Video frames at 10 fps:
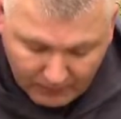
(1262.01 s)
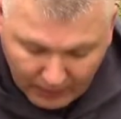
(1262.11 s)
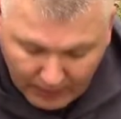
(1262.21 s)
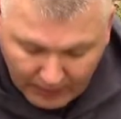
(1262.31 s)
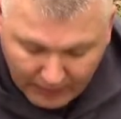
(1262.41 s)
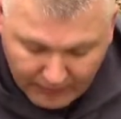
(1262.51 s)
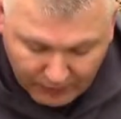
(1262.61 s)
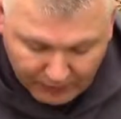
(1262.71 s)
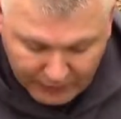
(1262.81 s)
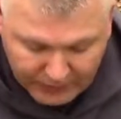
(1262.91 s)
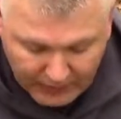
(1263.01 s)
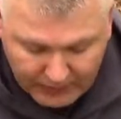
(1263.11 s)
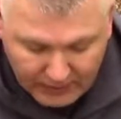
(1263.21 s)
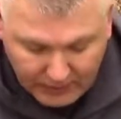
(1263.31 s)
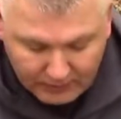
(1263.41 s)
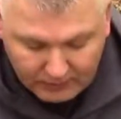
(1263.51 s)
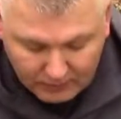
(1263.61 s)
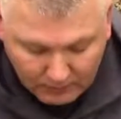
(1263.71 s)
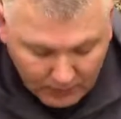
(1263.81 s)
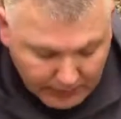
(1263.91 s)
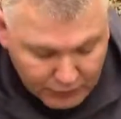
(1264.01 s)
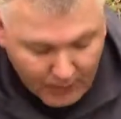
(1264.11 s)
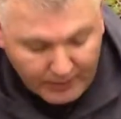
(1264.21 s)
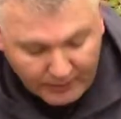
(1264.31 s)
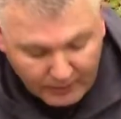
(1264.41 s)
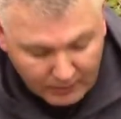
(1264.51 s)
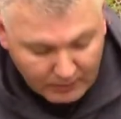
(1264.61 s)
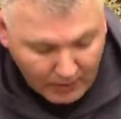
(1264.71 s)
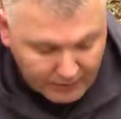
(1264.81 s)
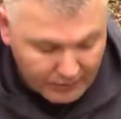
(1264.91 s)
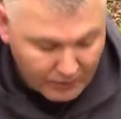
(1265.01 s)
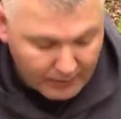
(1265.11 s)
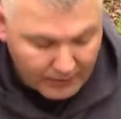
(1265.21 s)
a heavier first aid kit, light trauma kit, heavy trauma